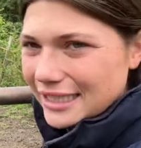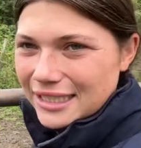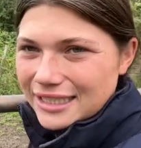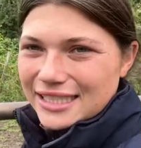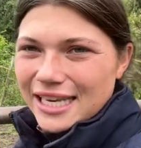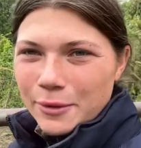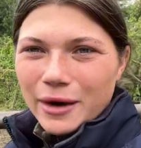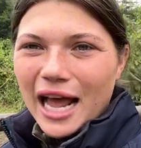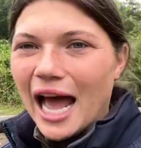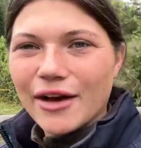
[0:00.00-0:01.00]
Does anyone
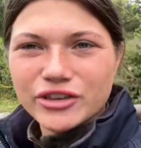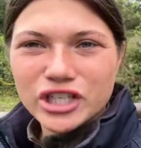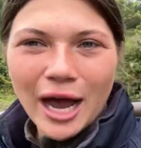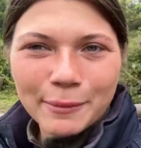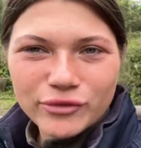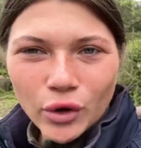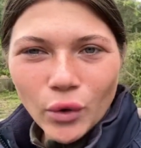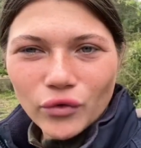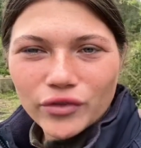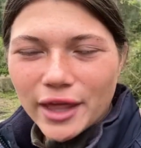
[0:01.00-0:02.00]
have a type of
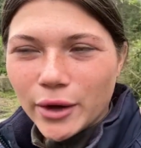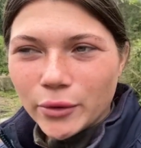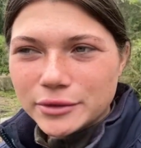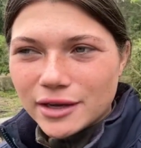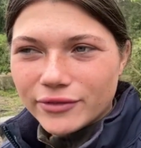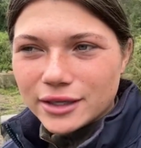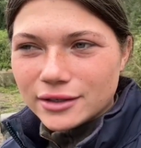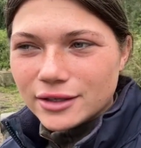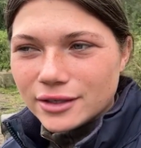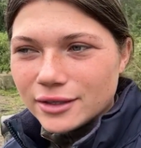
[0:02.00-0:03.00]
call for their horse? I think
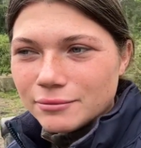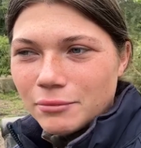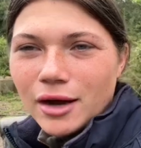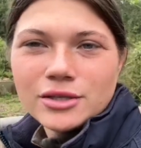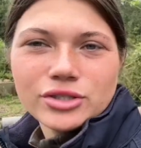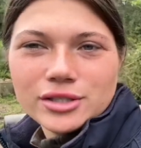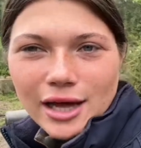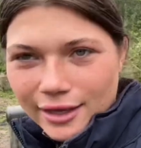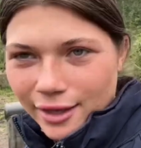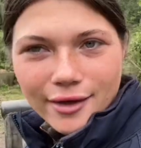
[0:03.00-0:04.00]
mine's just
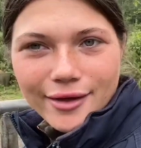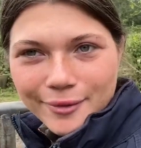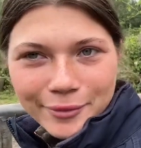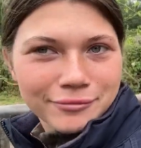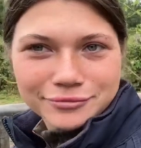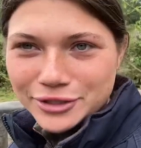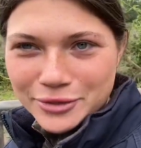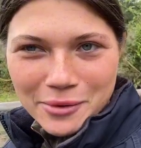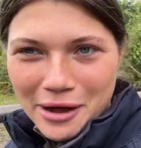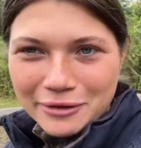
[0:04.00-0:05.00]
like, don't know
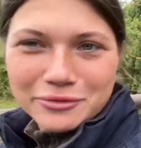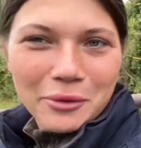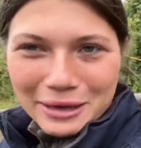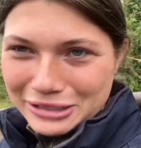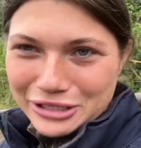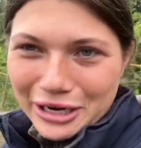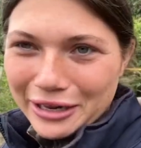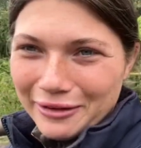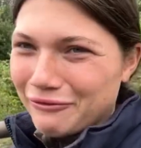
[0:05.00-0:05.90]
why, always done it.